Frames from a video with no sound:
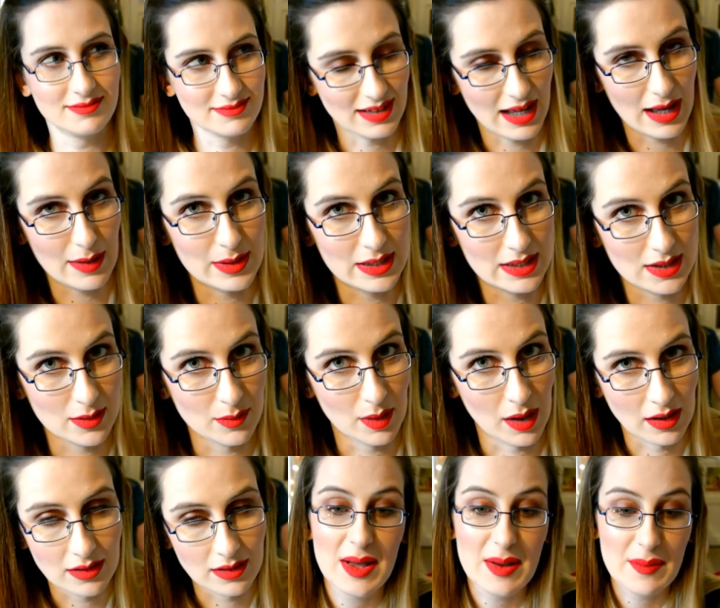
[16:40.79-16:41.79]
I mean, come
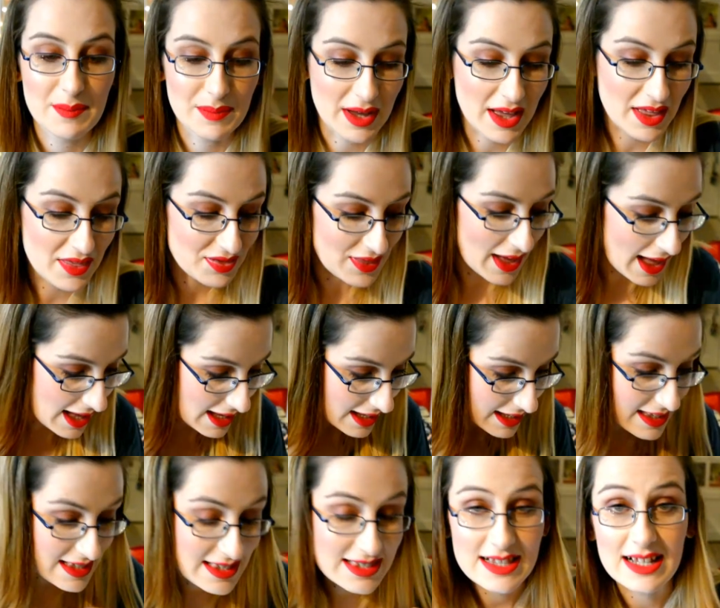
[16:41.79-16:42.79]
on. But that
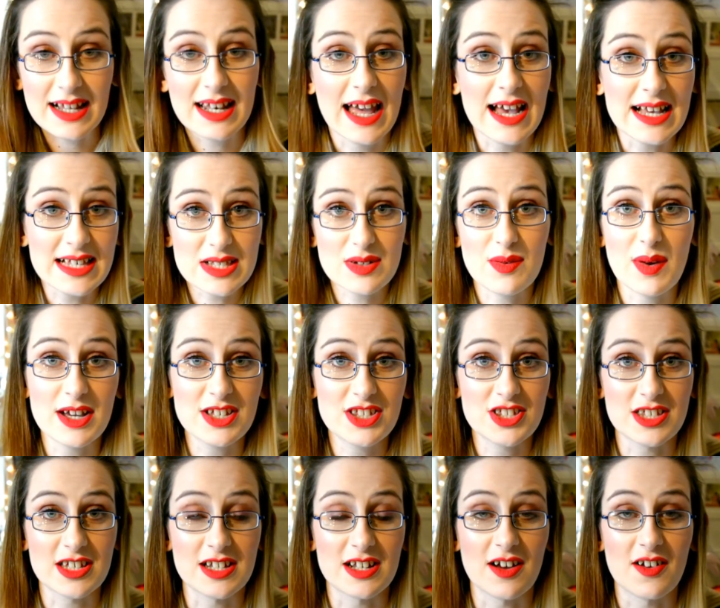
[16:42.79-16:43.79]
is the last
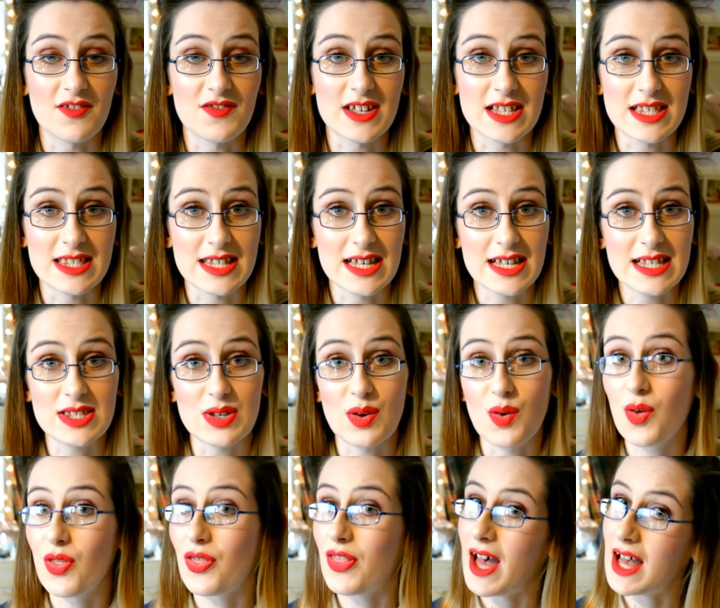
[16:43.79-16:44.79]
question of this
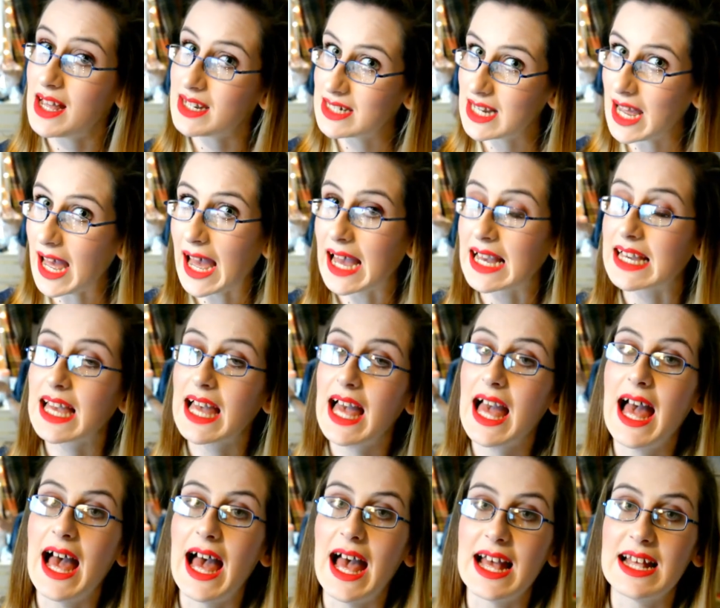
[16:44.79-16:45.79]
or that tag.
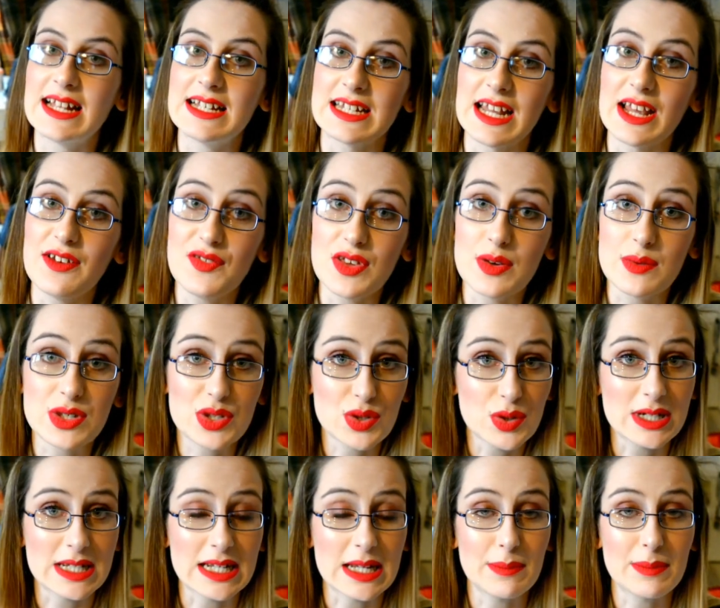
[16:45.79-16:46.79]
And if you
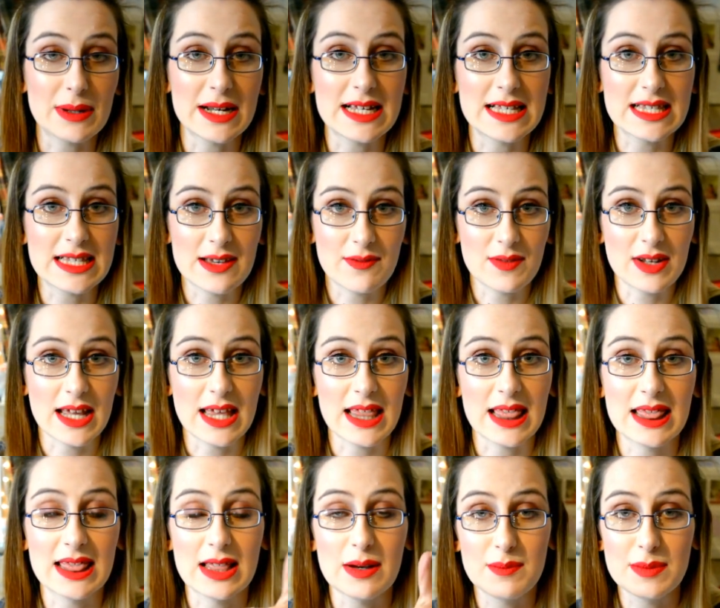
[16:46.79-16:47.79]
enjoyed it, please give it a
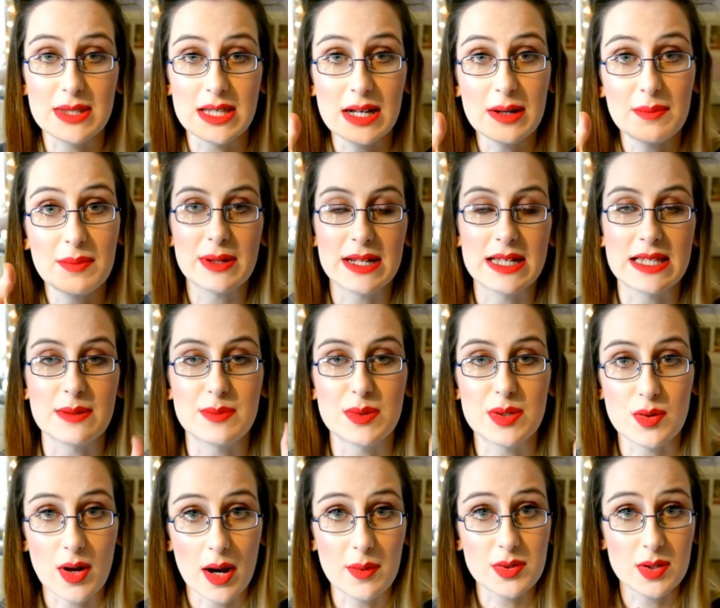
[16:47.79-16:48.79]
thumbs up, please
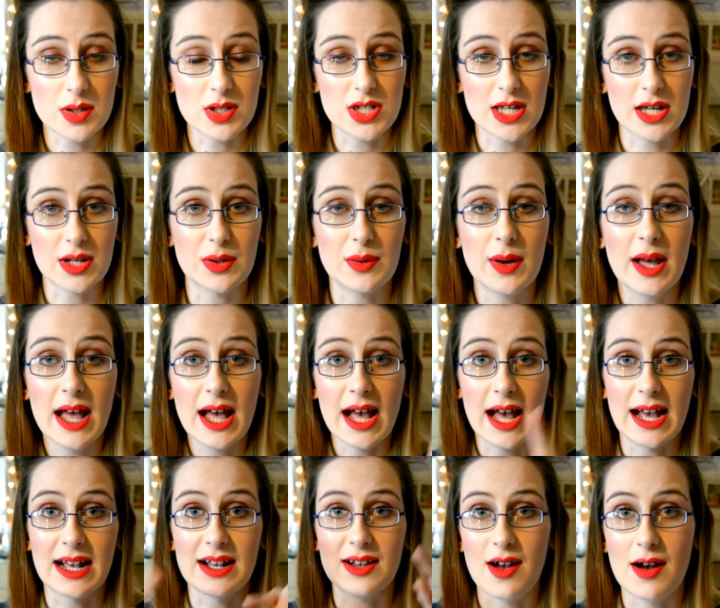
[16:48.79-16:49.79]
subscribe to our channel
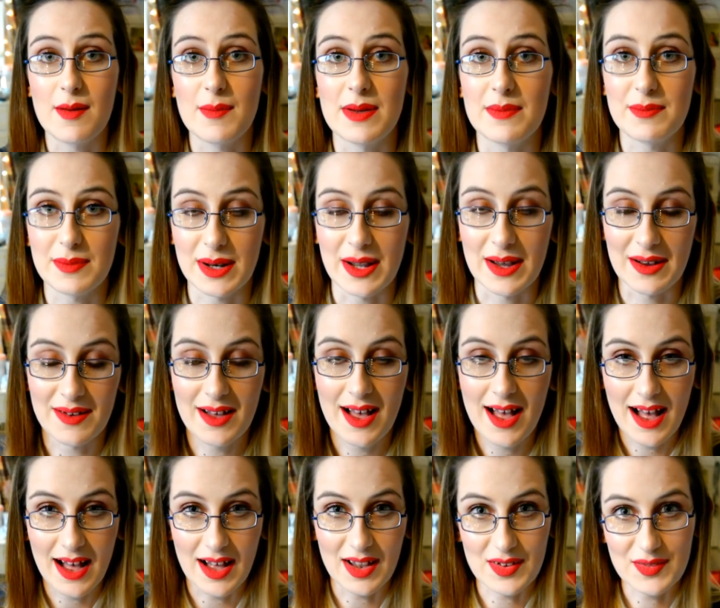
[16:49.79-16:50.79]
and comment below.
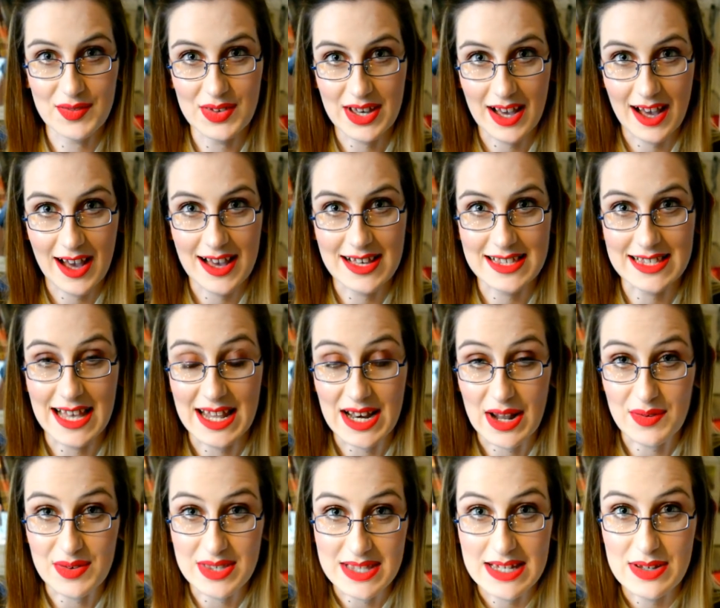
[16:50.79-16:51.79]
I love you guys and I
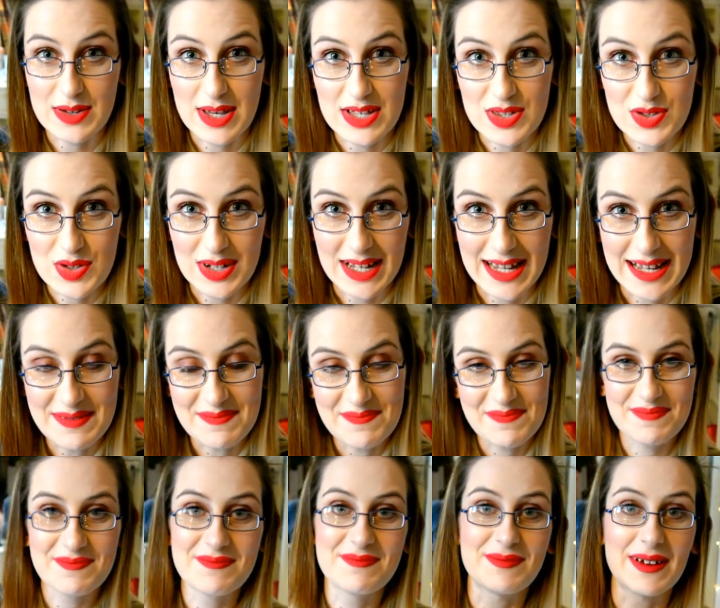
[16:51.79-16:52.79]
will see you again shortly.
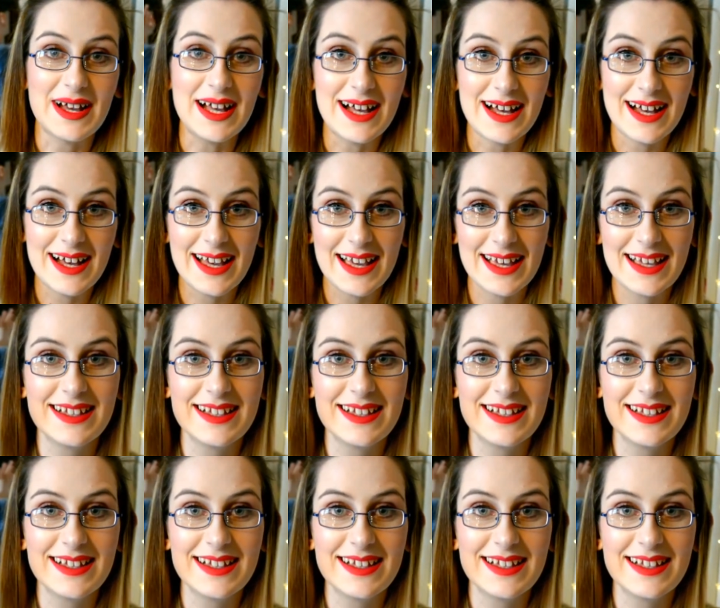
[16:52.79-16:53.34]
Bye.